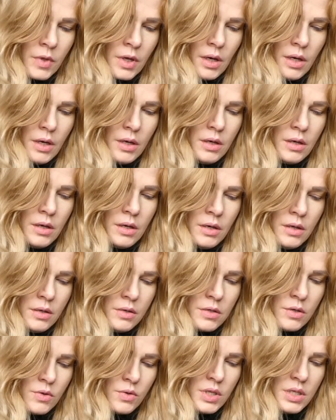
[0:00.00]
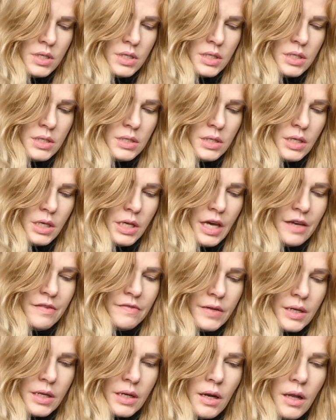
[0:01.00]
So this is the
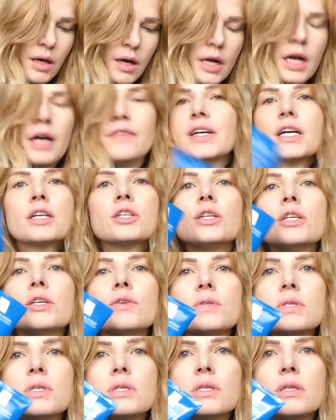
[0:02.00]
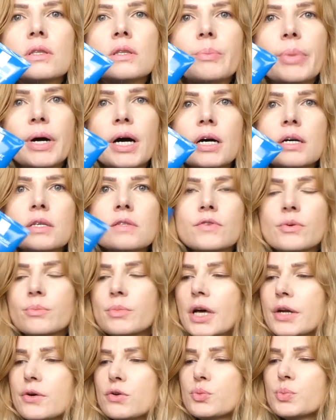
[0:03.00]
Effaclar. I've actually used this in the past from
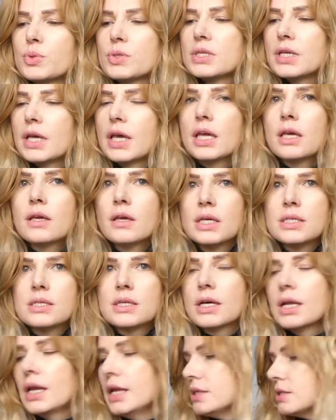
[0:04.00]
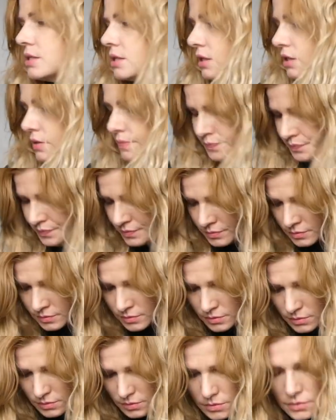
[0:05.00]
La Roche-Posay as a cleanser.
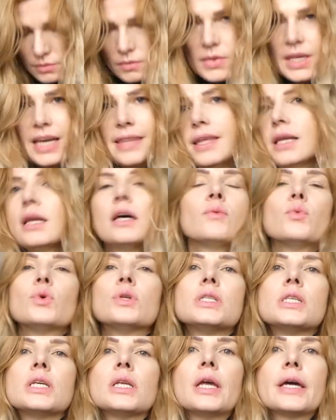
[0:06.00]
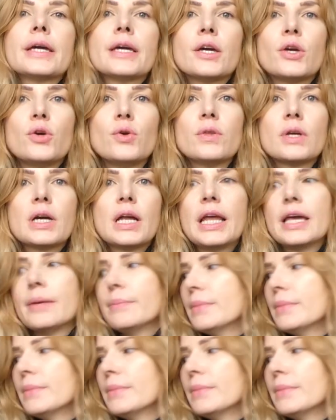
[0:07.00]
And then I wanted like a good clay